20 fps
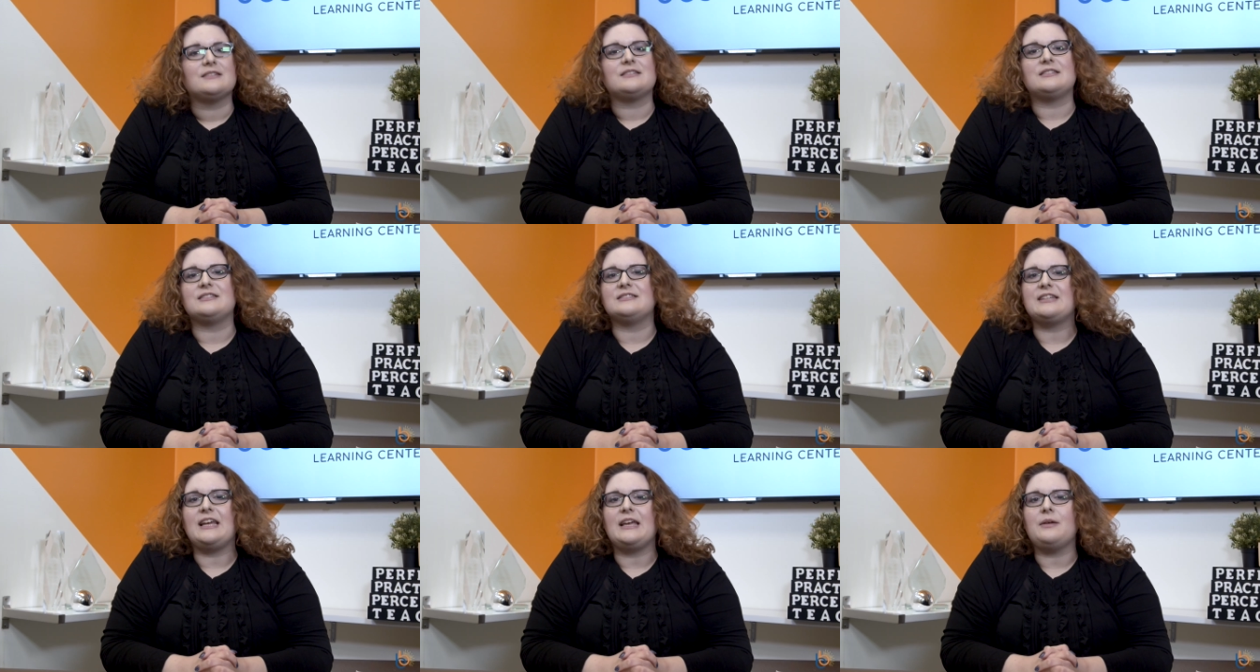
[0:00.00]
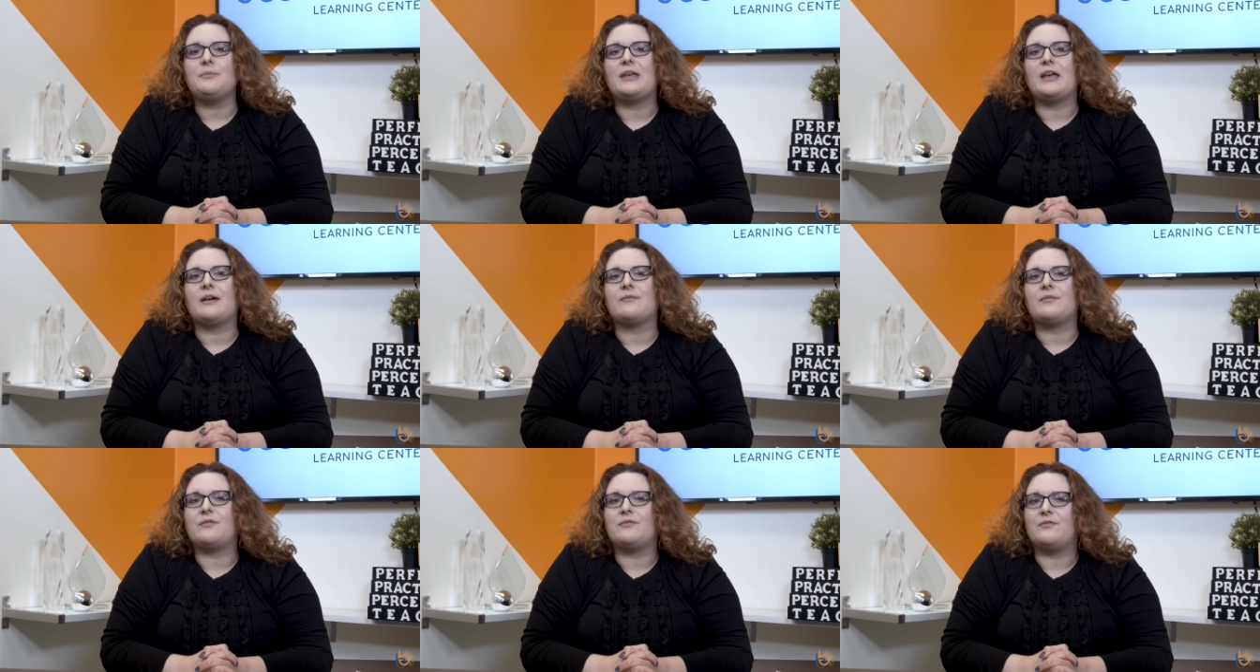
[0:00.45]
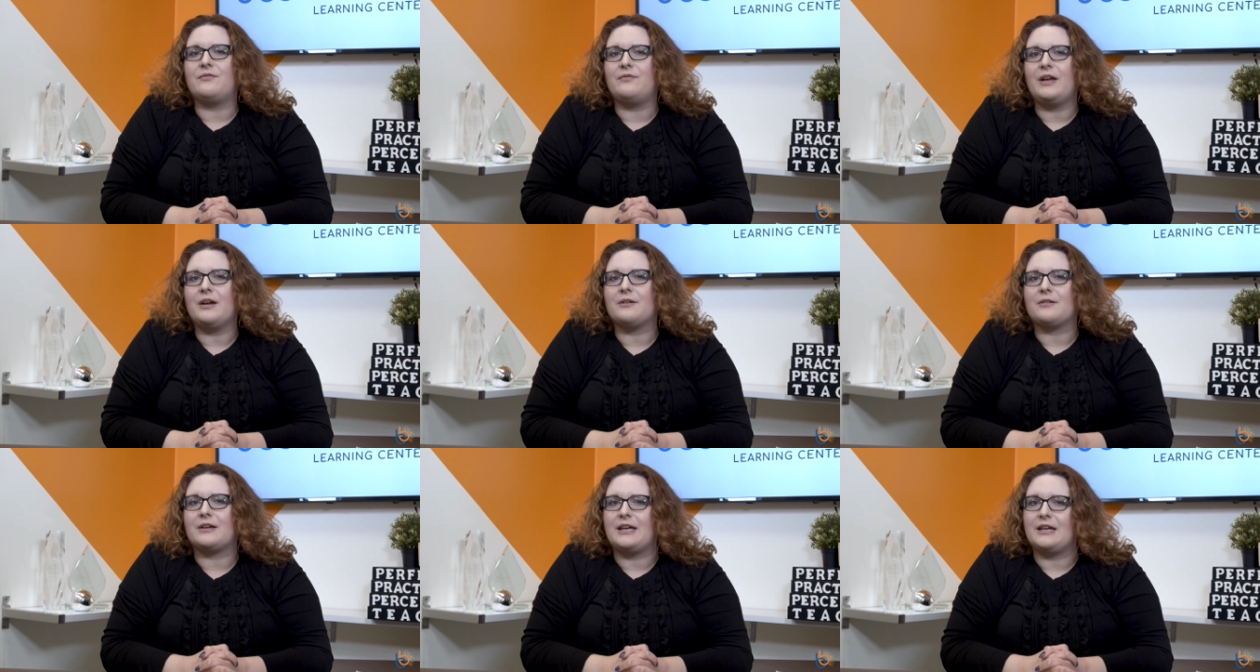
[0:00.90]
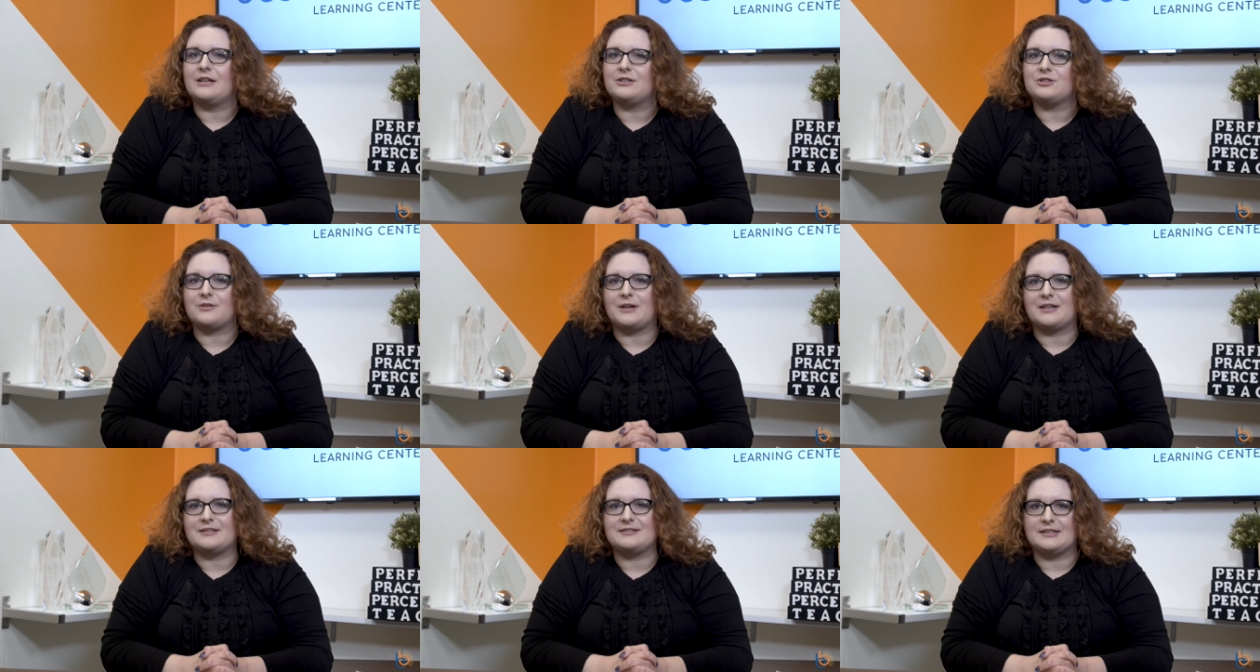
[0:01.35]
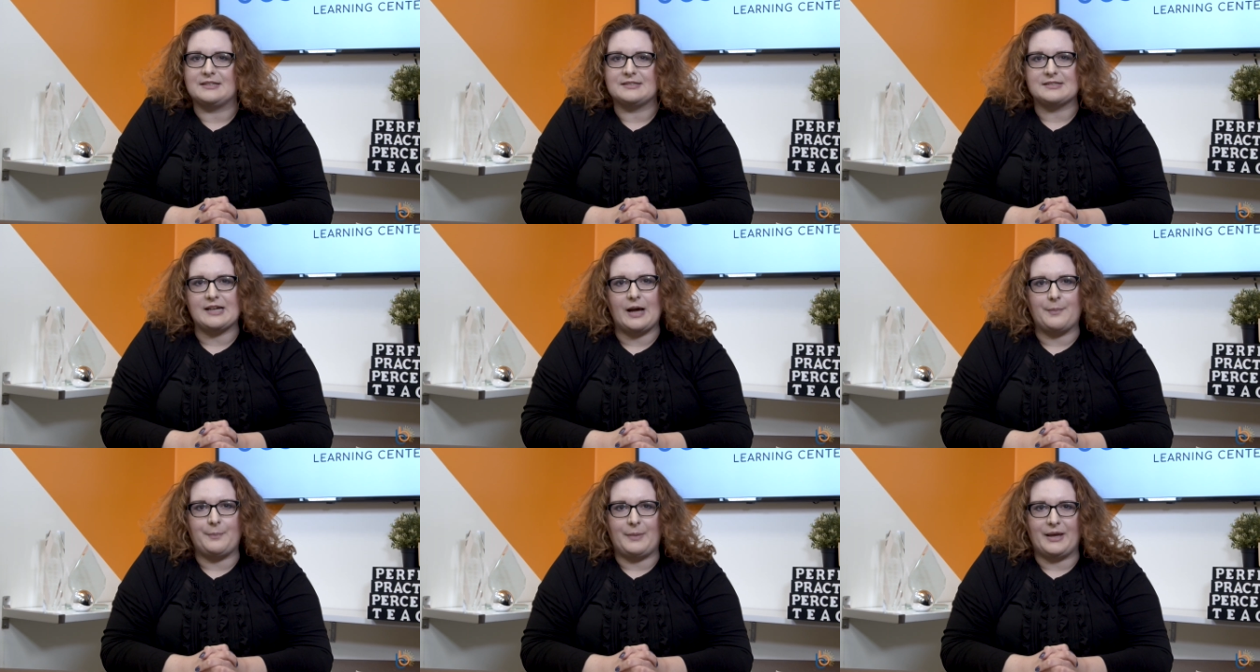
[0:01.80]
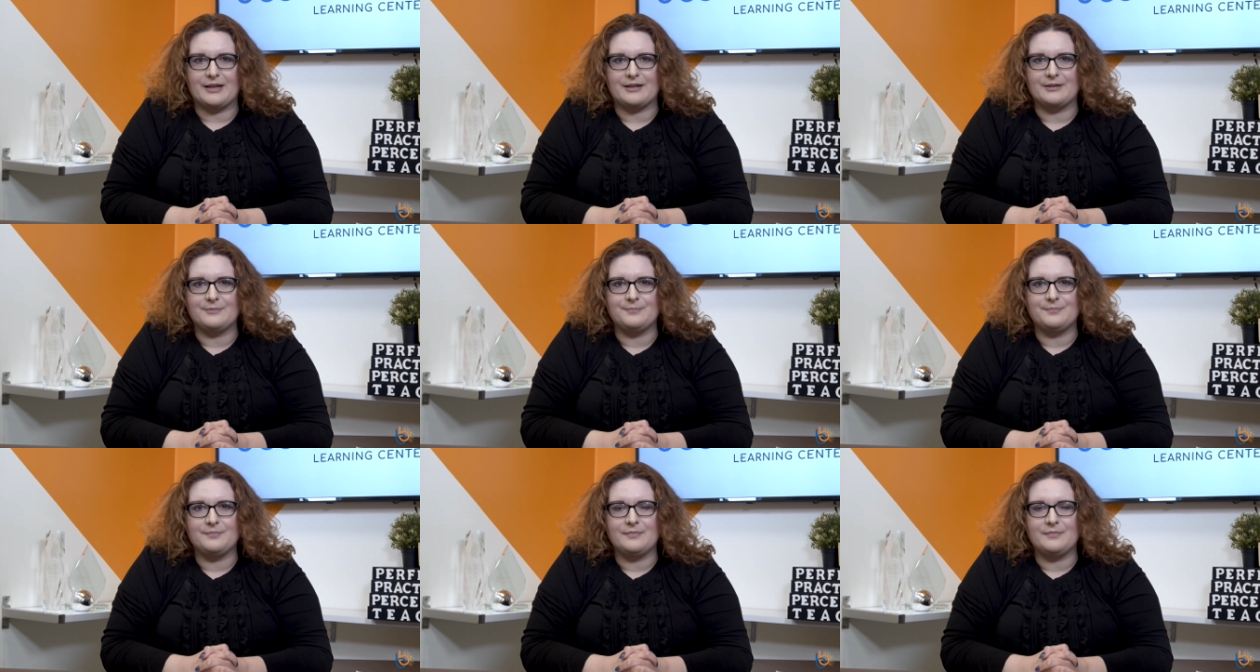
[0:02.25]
Today we have a very interesting topic.